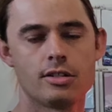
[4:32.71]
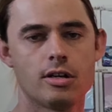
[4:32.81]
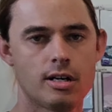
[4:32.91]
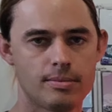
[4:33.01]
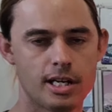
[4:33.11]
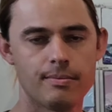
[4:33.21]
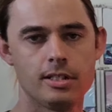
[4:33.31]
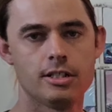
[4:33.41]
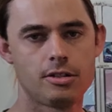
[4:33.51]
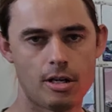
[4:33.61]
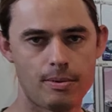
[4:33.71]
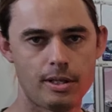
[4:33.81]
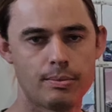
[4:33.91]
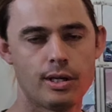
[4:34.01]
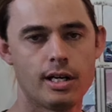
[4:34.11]
It's hyped up. They're just
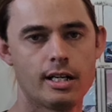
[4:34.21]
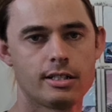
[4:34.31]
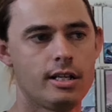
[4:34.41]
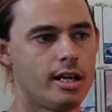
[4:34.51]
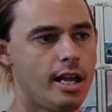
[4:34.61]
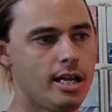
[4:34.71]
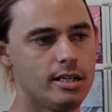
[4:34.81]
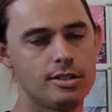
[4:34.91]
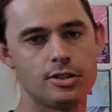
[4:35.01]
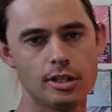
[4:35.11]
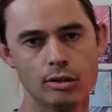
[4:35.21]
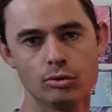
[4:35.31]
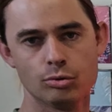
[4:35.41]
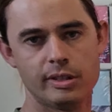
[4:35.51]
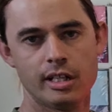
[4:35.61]
opening product, and
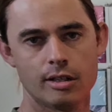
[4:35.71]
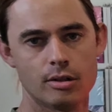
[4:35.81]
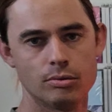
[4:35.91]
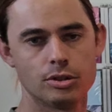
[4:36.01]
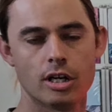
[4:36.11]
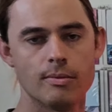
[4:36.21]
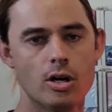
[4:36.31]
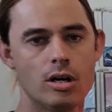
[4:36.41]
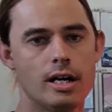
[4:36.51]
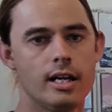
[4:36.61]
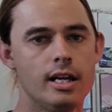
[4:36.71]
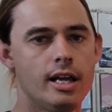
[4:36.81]
singles will be at an all-time high.